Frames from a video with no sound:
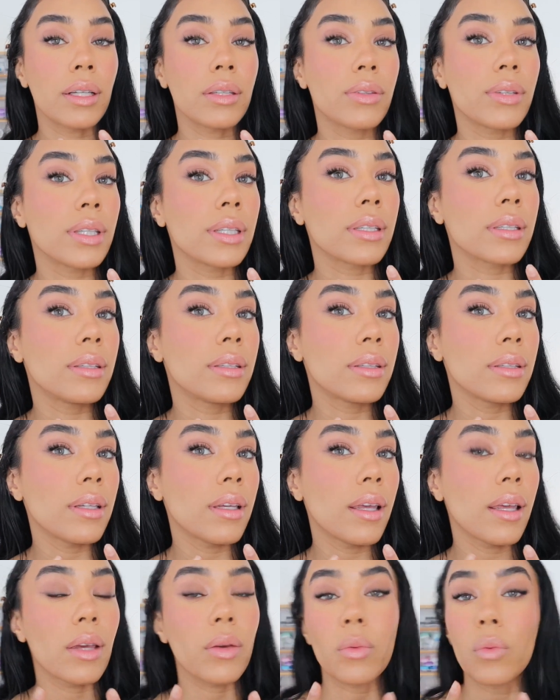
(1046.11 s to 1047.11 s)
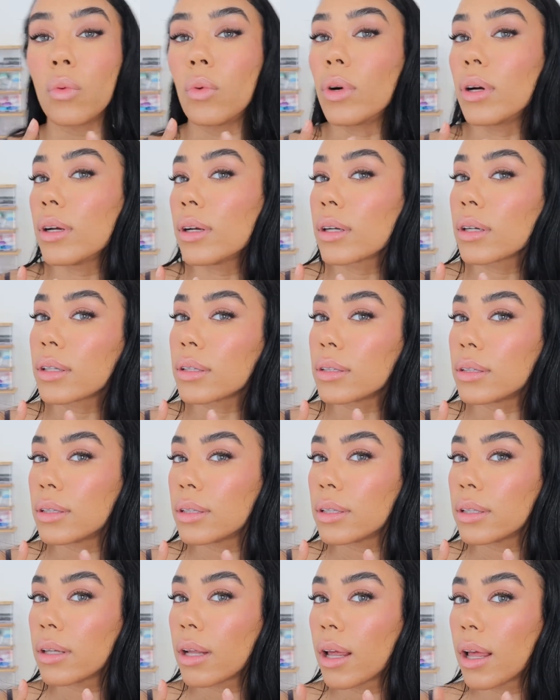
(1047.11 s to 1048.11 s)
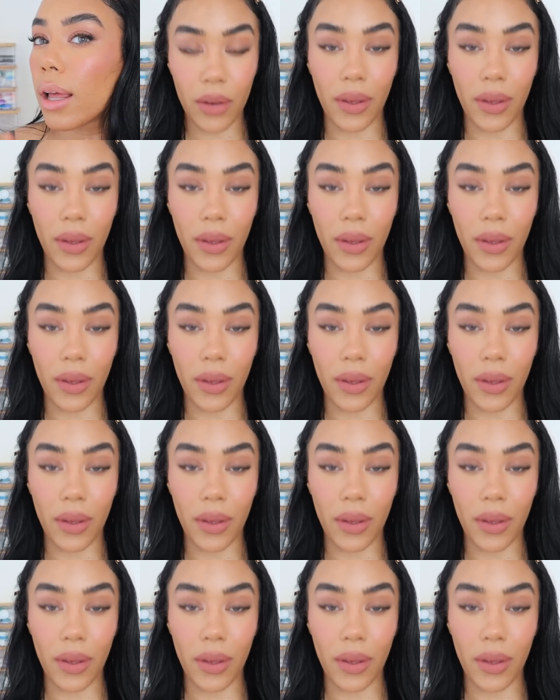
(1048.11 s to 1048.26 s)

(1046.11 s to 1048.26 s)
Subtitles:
As you guys can see, it worked.